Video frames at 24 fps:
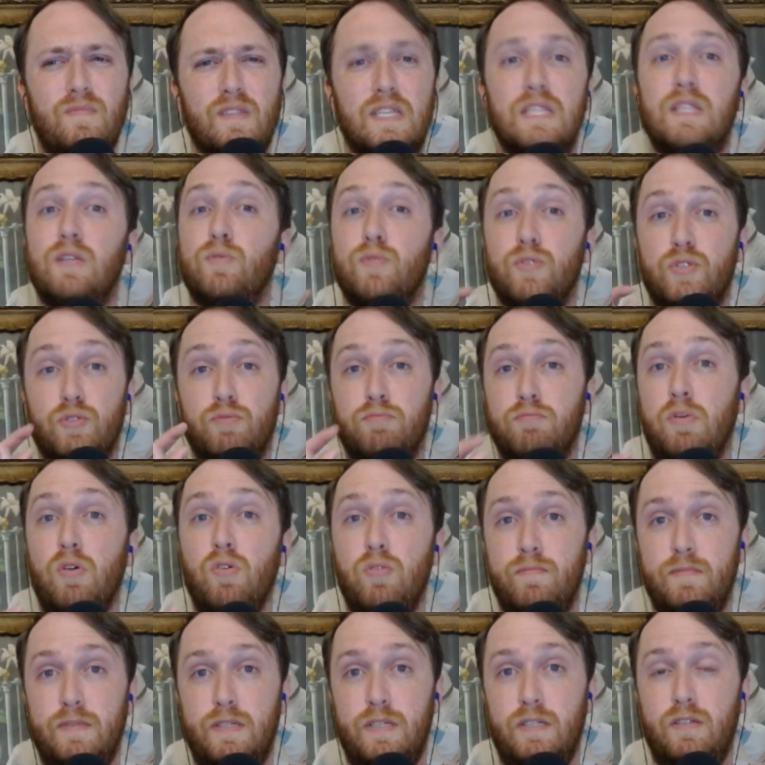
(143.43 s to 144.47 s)
There was a
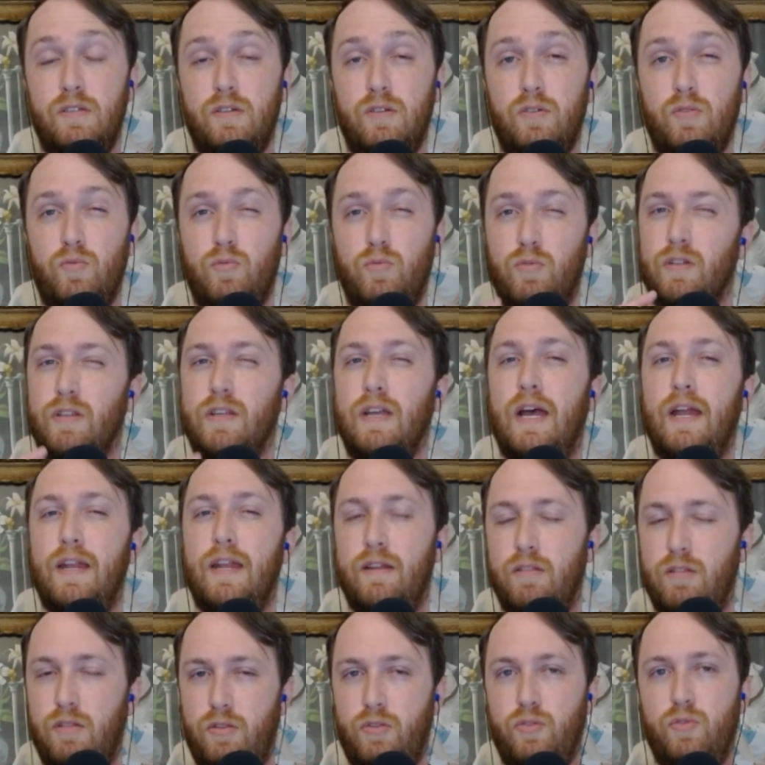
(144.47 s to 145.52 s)
moment where it got a
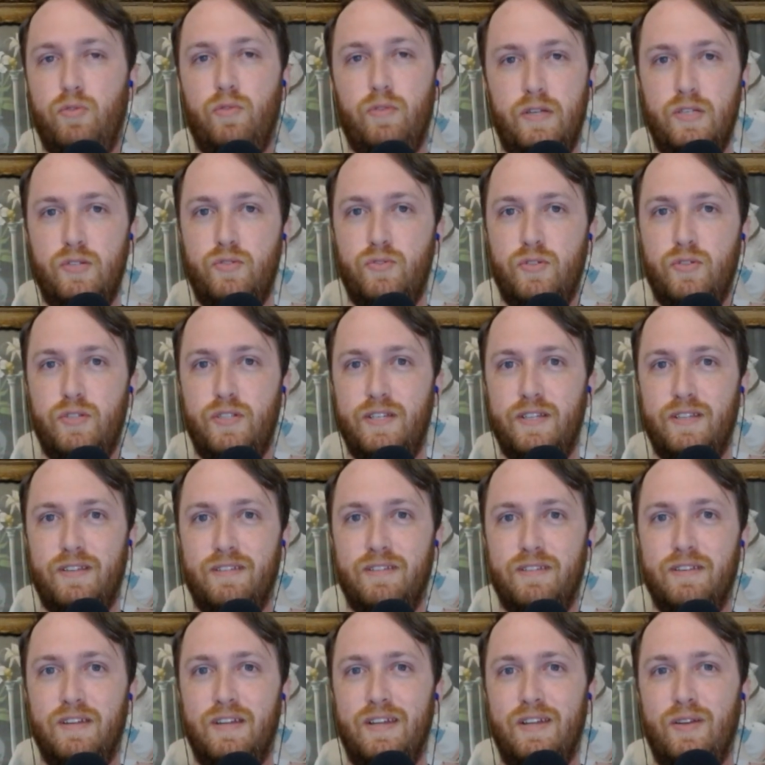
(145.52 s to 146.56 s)
little interesting.
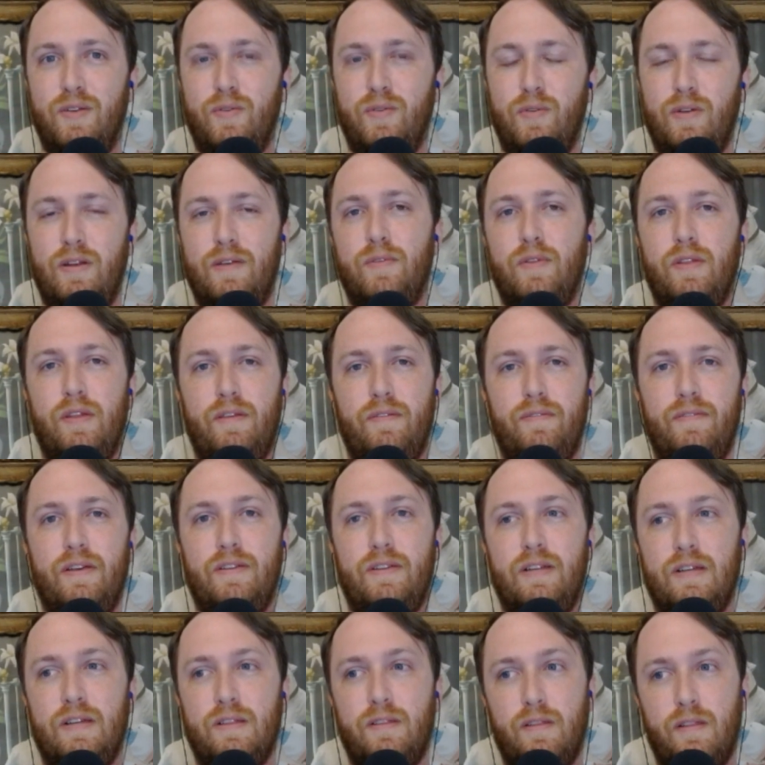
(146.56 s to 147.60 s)
Whenever they found
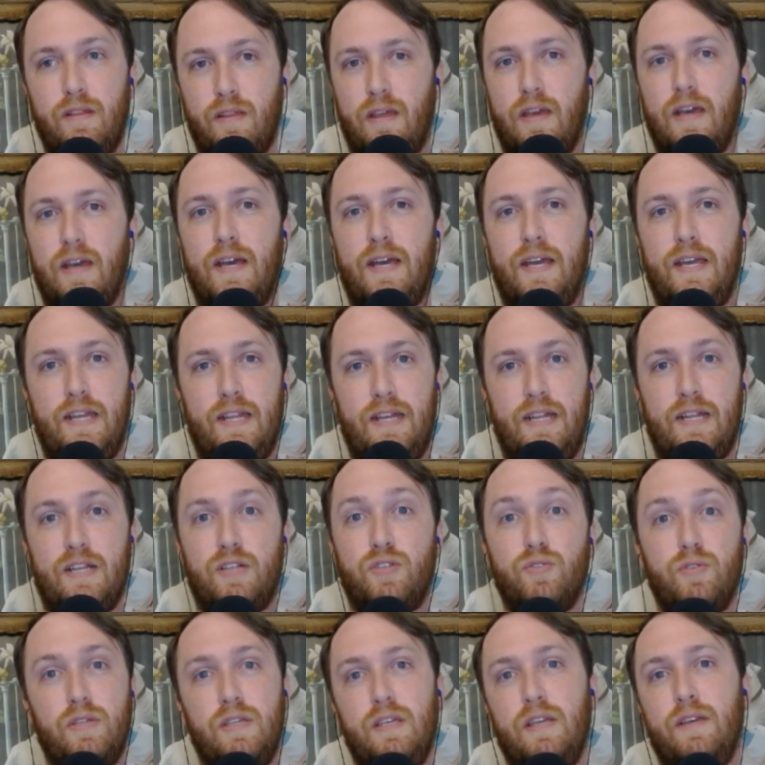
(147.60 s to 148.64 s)
out that the guy had
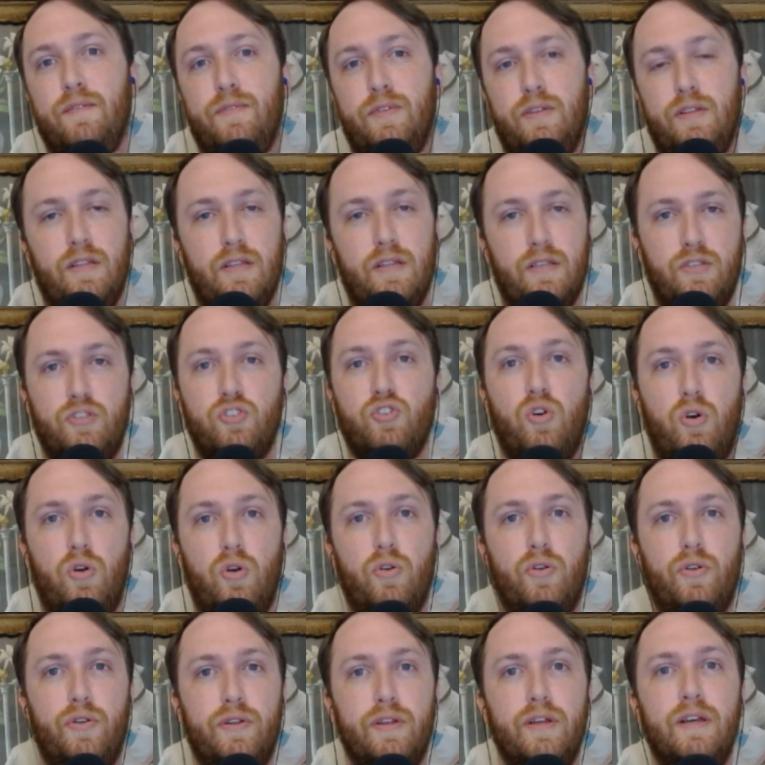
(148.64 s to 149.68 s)
actually given this
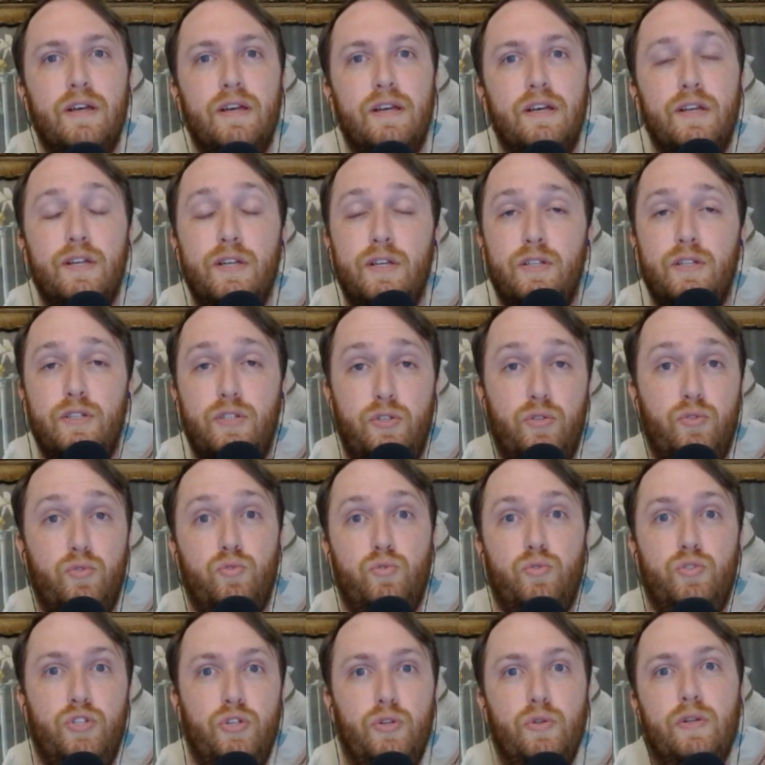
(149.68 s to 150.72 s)
card to
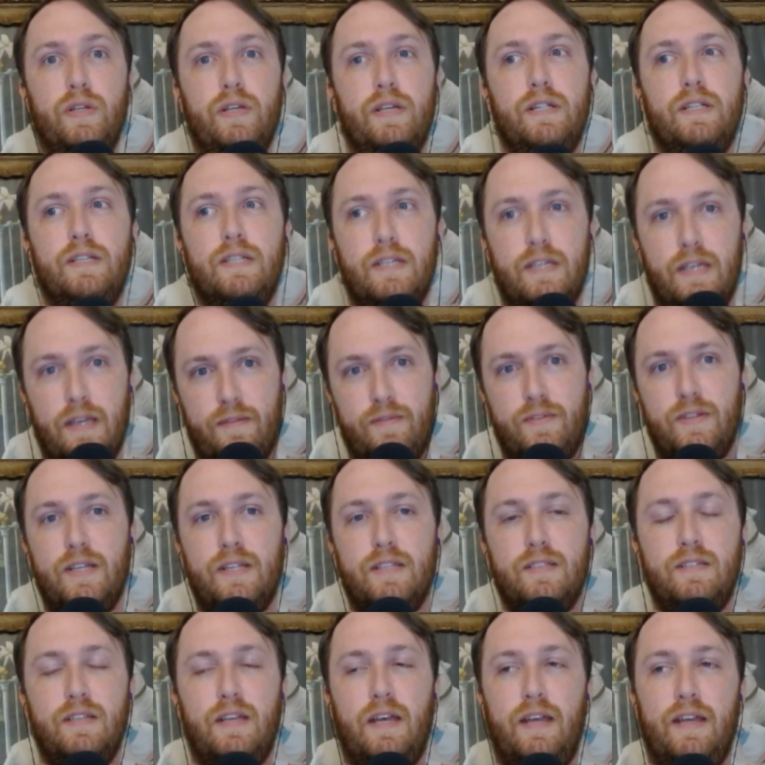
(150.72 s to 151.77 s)
Judy to give to
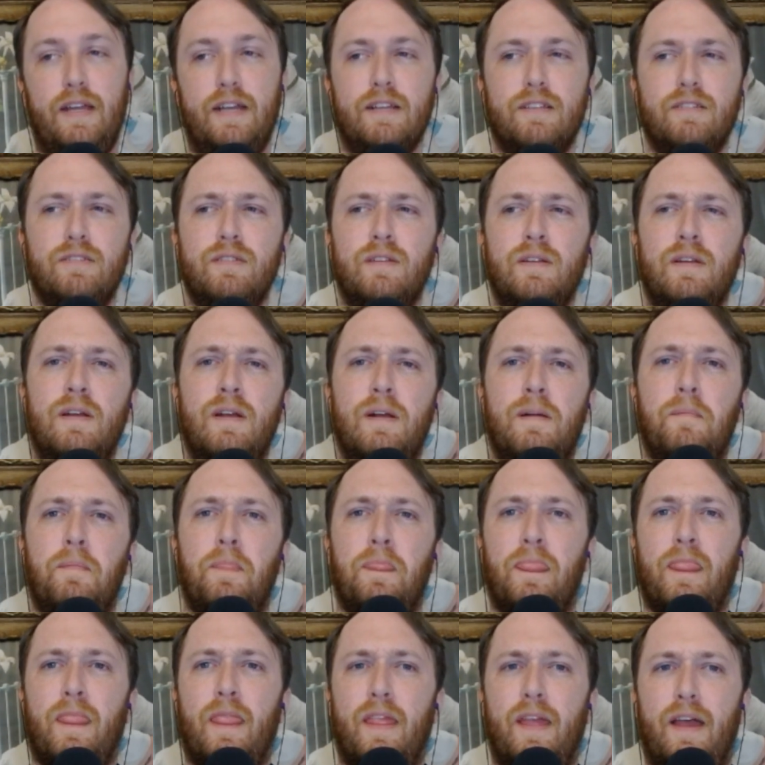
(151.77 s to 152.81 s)
NCIS,
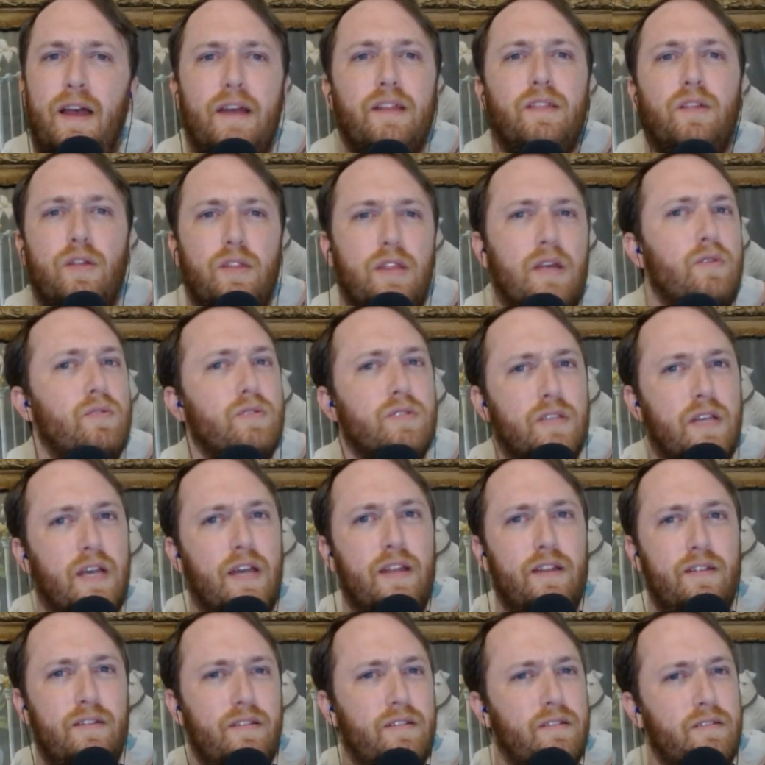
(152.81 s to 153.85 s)
I thought that was
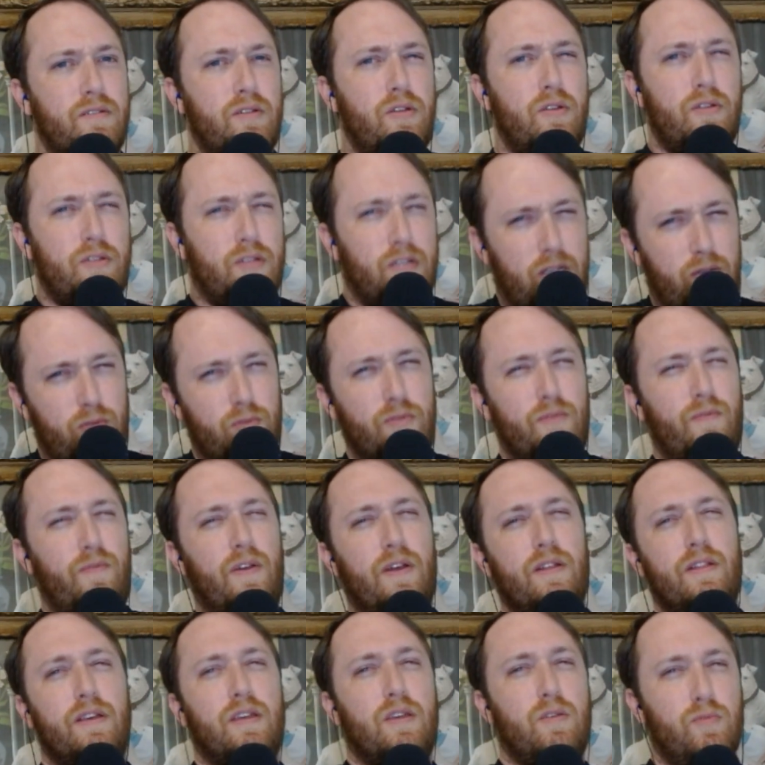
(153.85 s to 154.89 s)
kind of it, it was
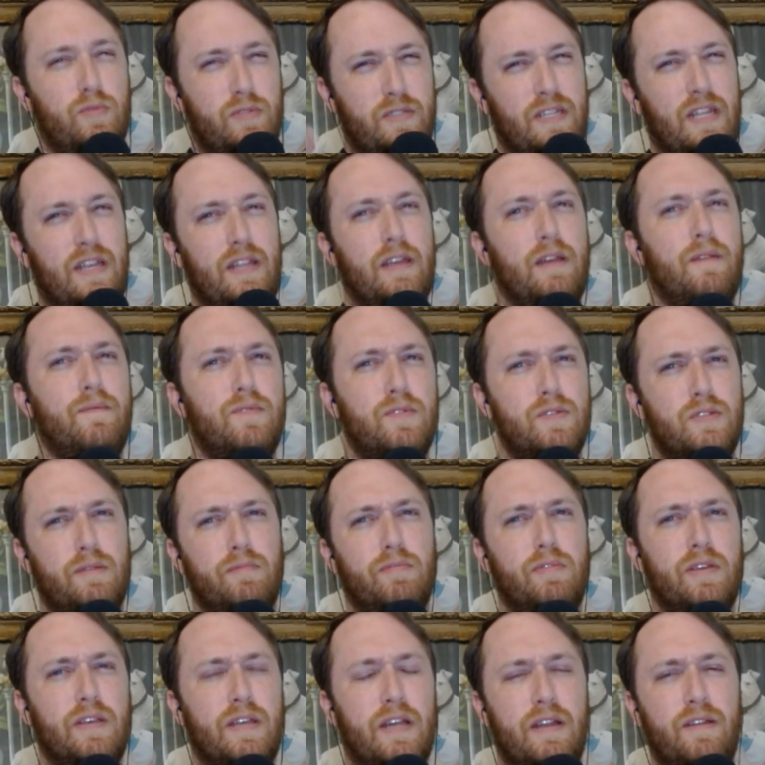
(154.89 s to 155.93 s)
felt like it was setting up for
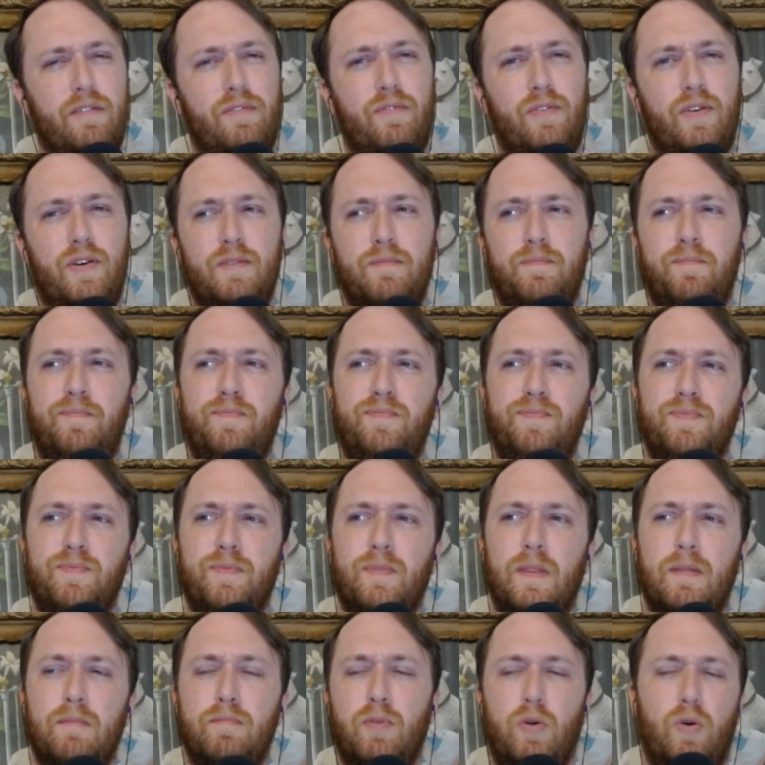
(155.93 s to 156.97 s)
something kind of fun,
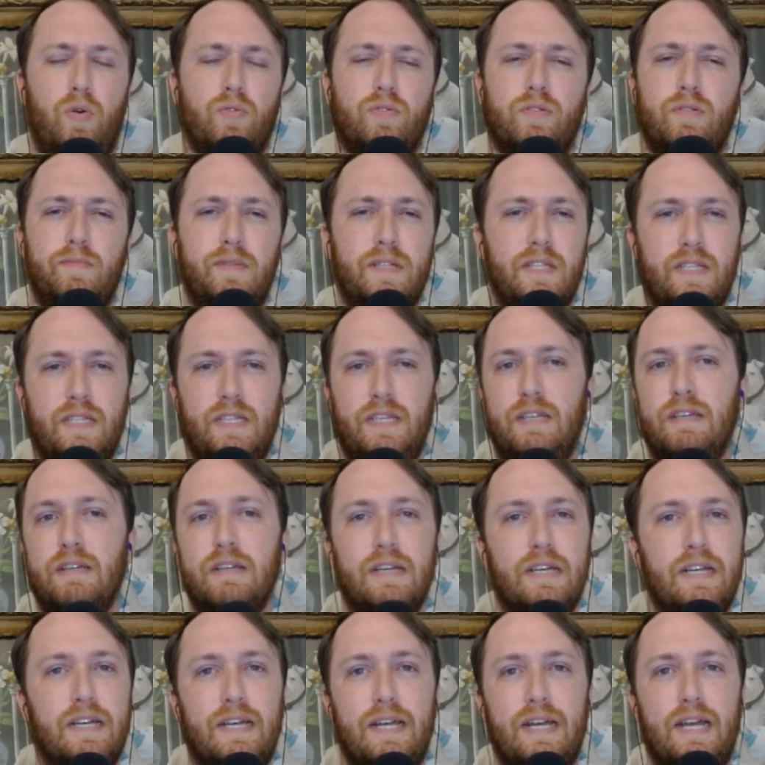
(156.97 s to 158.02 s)
but ultimately,
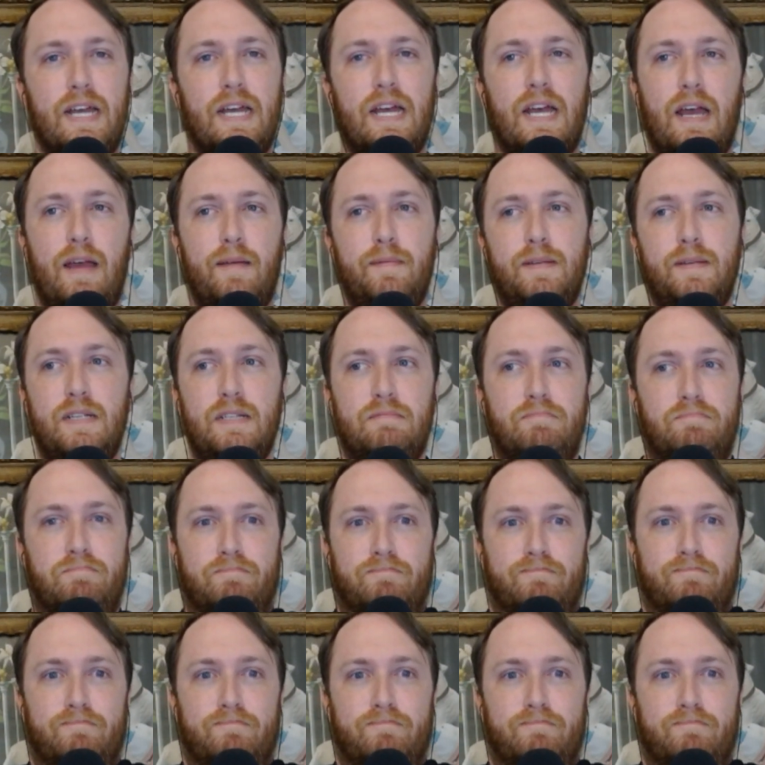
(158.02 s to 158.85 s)
I mean,